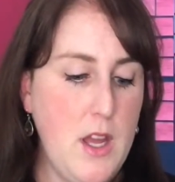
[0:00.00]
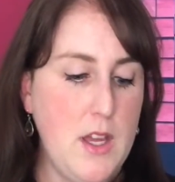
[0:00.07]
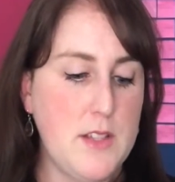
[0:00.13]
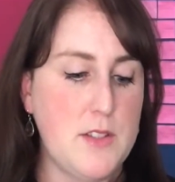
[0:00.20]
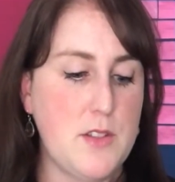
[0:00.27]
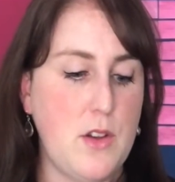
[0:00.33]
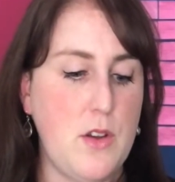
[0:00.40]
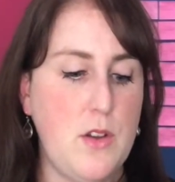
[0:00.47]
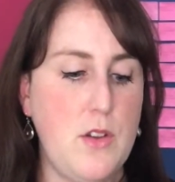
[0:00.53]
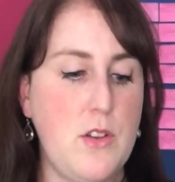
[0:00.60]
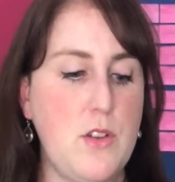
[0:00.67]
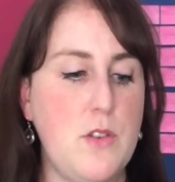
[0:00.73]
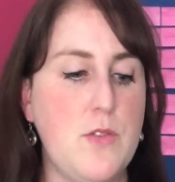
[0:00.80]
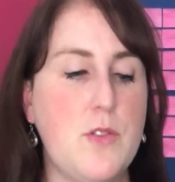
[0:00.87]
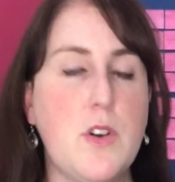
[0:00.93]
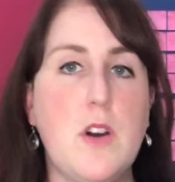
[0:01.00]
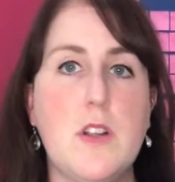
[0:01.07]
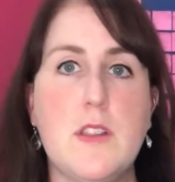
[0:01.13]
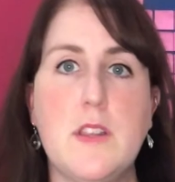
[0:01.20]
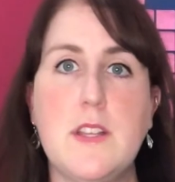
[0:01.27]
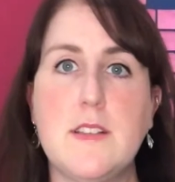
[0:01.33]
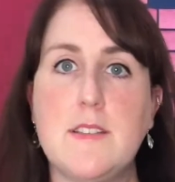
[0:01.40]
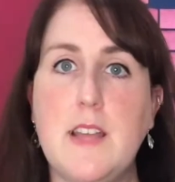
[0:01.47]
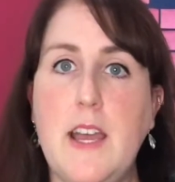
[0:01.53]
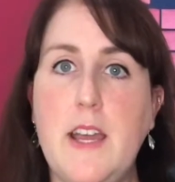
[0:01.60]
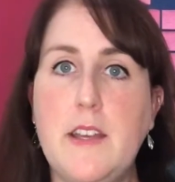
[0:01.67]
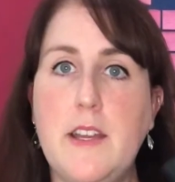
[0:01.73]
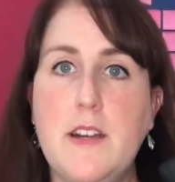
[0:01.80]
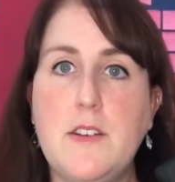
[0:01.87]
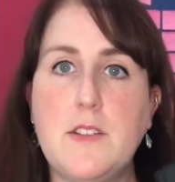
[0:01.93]
So you've got this
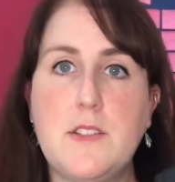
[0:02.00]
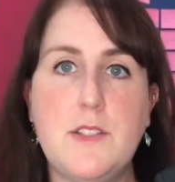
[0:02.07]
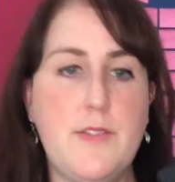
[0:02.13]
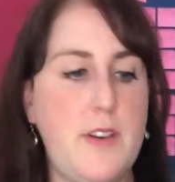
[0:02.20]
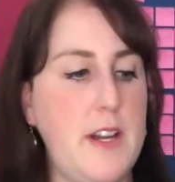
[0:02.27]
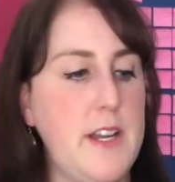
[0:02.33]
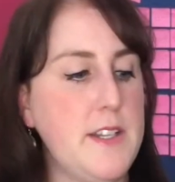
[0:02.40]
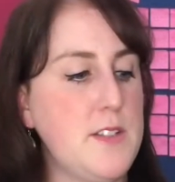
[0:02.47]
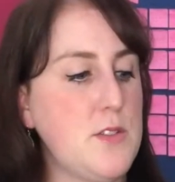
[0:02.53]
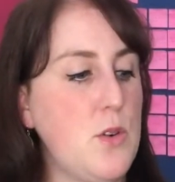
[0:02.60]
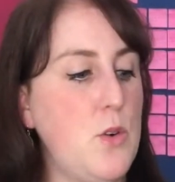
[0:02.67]
handheld device,